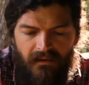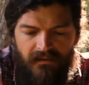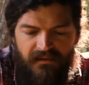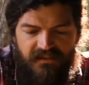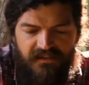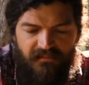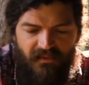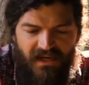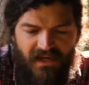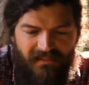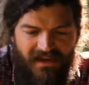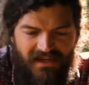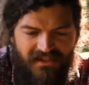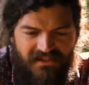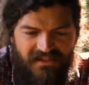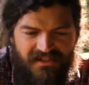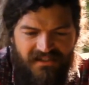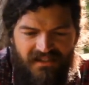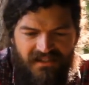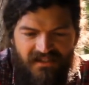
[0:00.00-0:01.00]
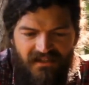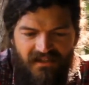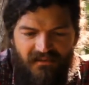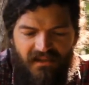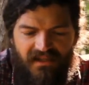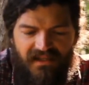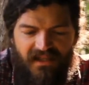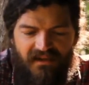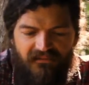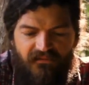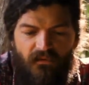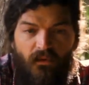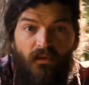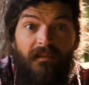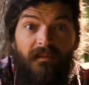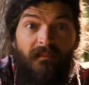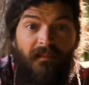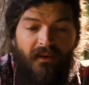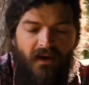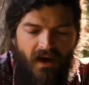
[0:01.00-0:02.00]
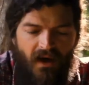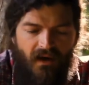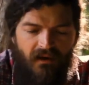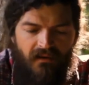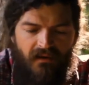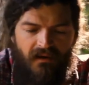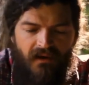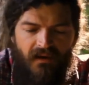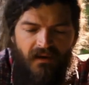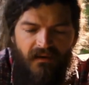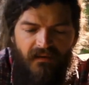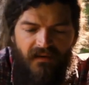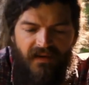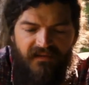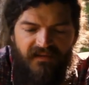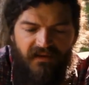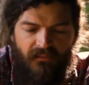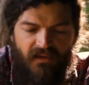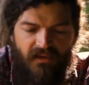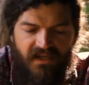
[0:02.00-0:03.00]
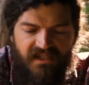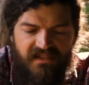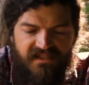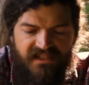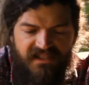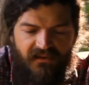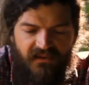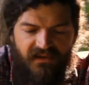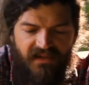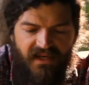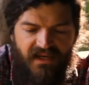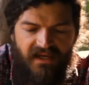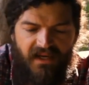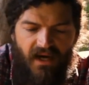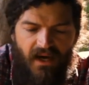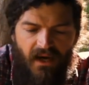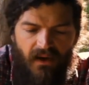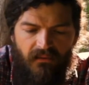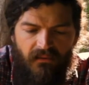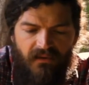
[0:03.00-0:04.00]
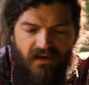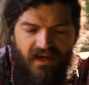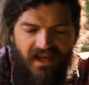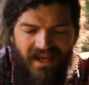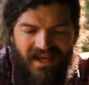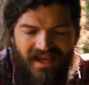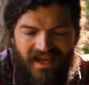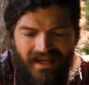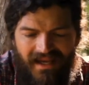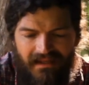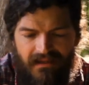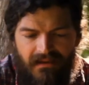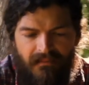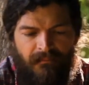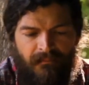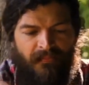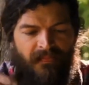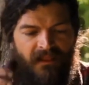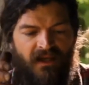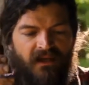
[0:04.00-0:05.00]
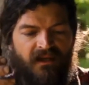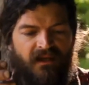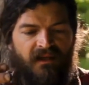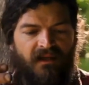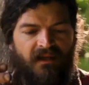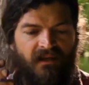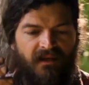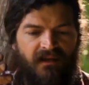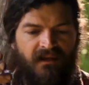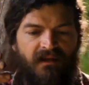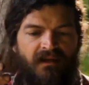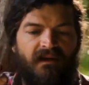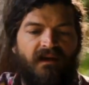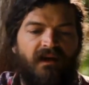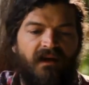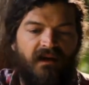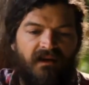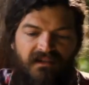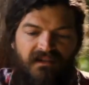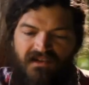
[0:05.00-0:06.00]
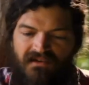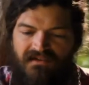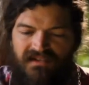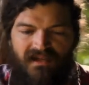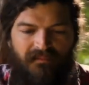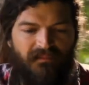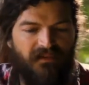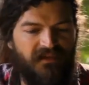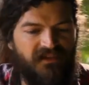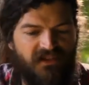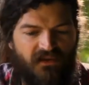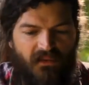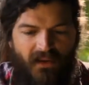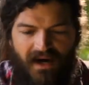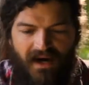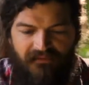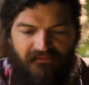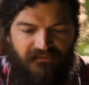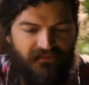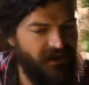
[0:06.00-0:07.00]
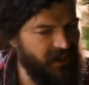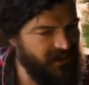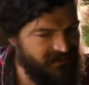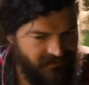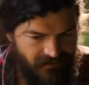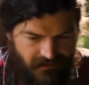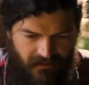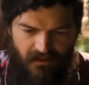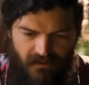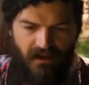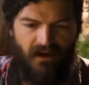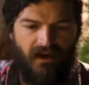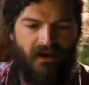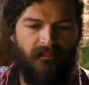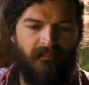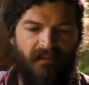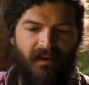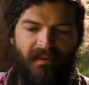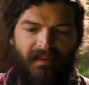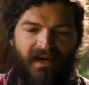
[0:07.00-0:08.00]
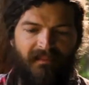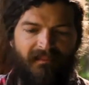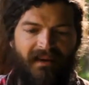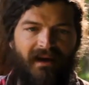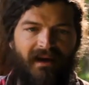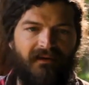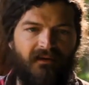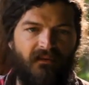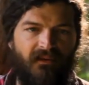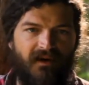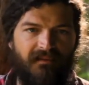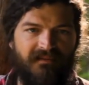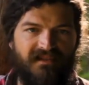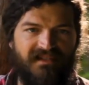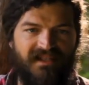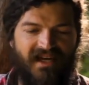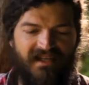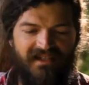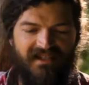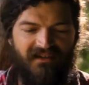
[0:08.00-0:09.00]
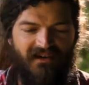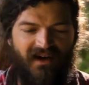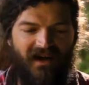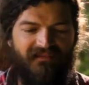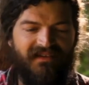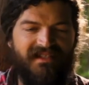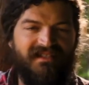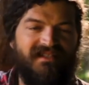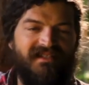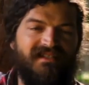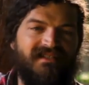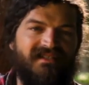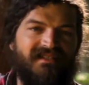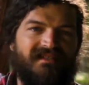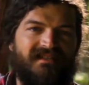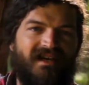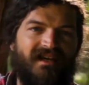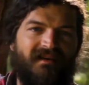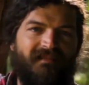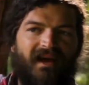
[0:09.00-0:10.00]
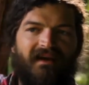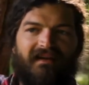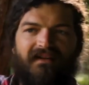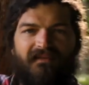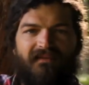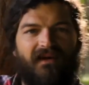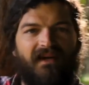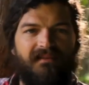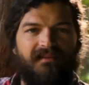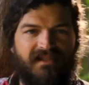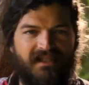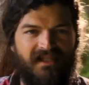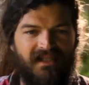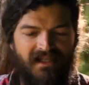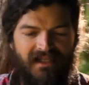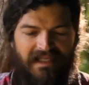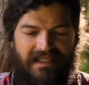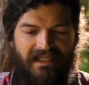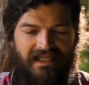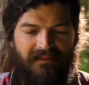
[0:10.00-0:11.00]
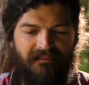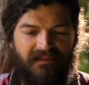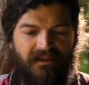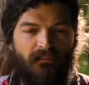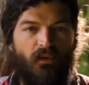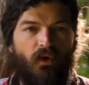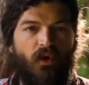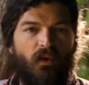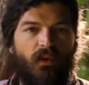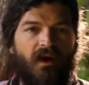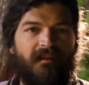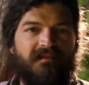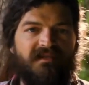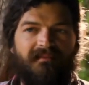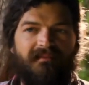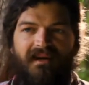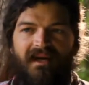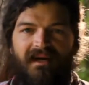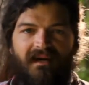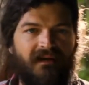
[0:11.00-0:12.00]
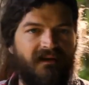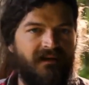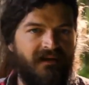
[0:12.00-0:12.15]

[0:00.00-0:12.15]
Spread them out just a little bit. They formed a ball. And then we're going to see where they go. And usually per square foot, about a pound of worms is ideal. Obviously, this is not a pound of worms. The more worms, the better.